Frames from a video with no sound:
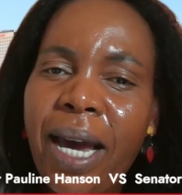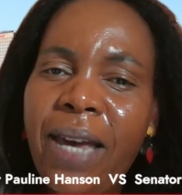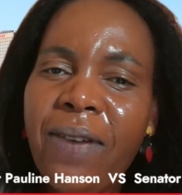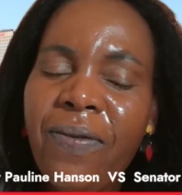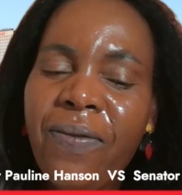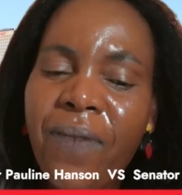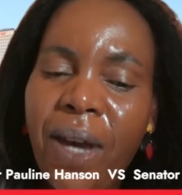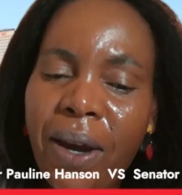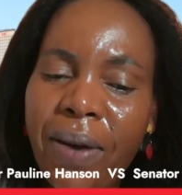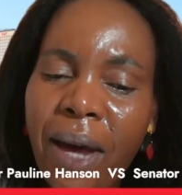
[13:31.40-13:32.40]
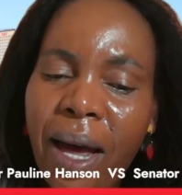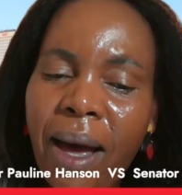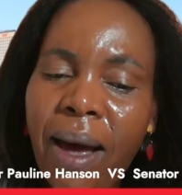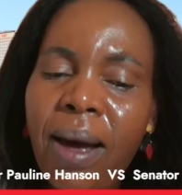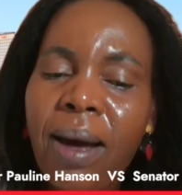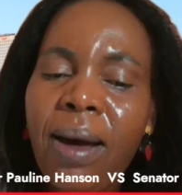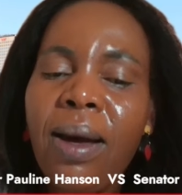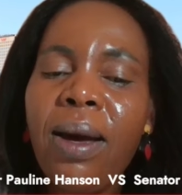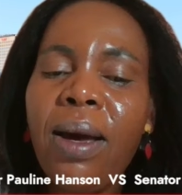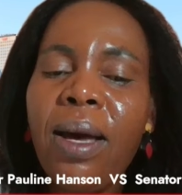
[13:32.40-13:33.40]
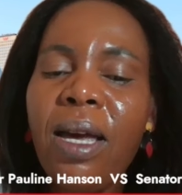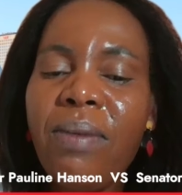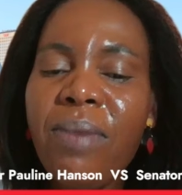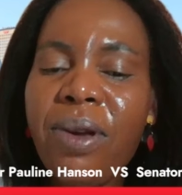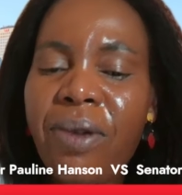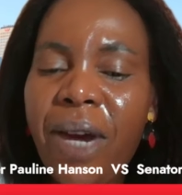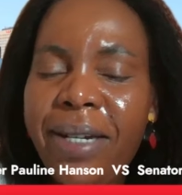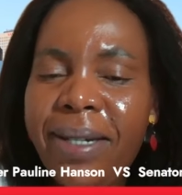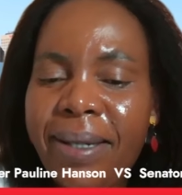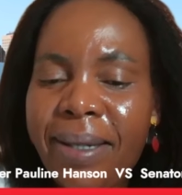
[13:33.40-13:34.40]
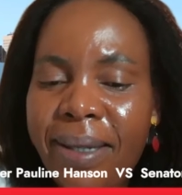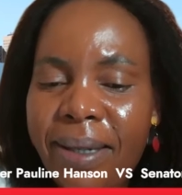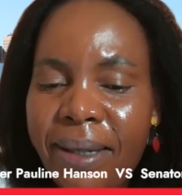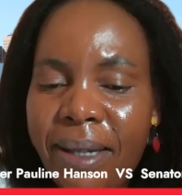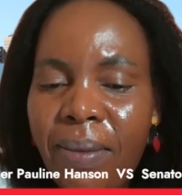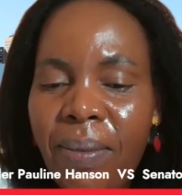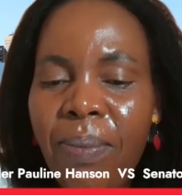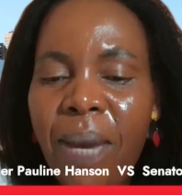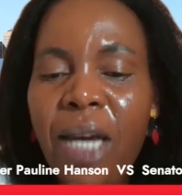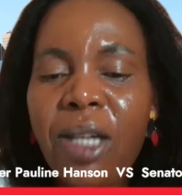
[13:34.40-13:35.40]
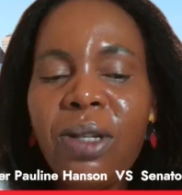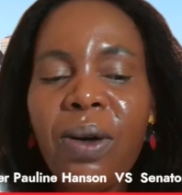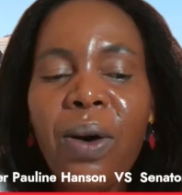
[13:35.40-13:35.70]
a fairer immigration system based